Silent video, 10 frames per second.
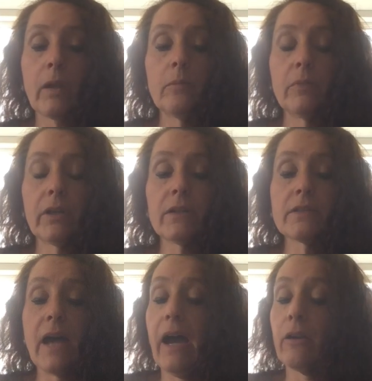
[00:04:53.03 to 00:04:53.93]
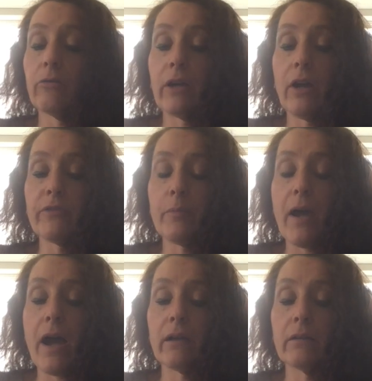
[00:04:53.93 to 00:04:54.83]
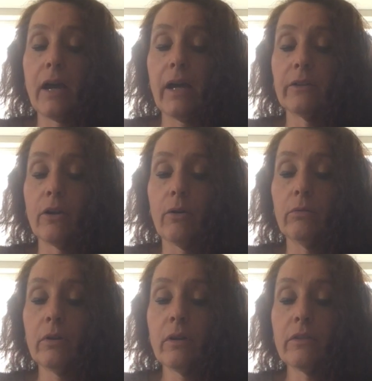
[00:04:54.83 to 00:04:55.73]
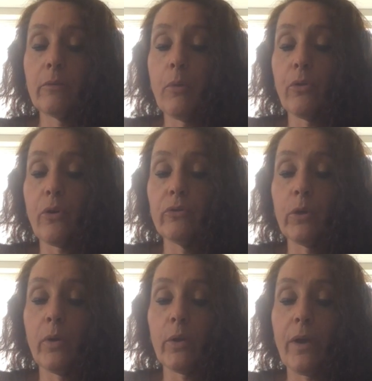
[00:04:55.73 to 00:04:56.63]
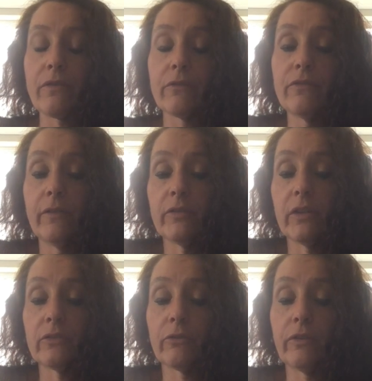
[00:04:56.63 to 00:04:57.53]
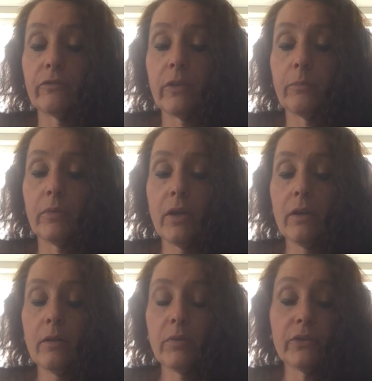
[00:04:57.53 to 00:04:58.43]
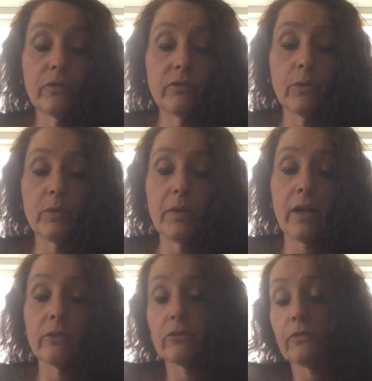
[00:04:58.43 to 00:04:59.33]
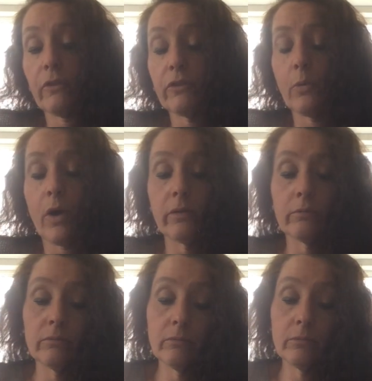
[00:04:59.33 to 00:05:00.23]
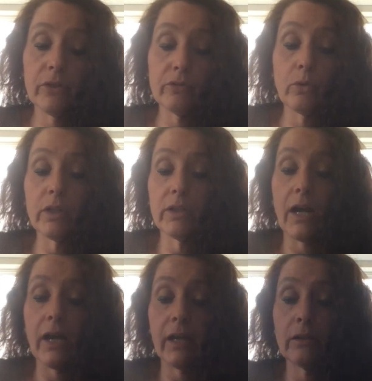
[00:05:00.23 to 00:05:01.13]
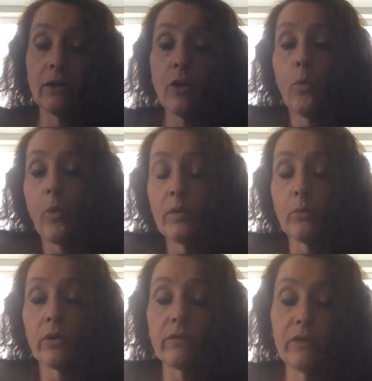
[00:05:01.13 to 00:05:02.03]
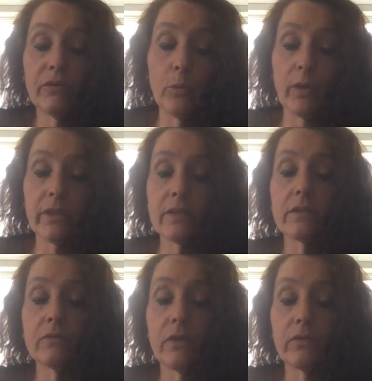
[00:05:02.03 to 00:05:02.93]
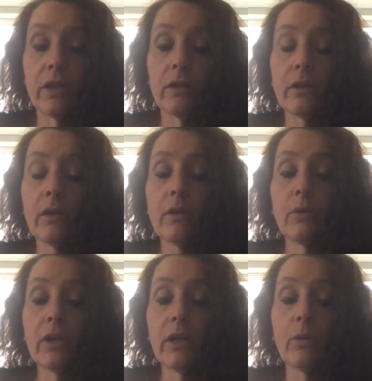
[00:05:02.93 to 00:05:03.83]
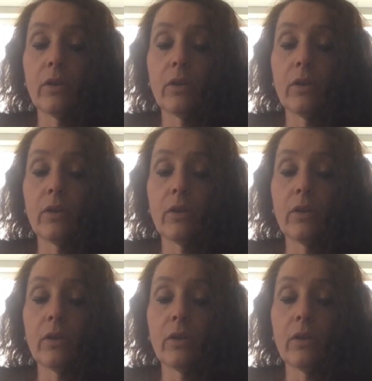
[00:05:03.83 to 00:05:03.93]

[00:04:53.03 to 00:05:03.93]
because that, right off the bat, I know they're both only 1 away from 50. So 50 plus 50 would be 100. So 51 plus 49, 1 more than 50, 1 less than 50. would equal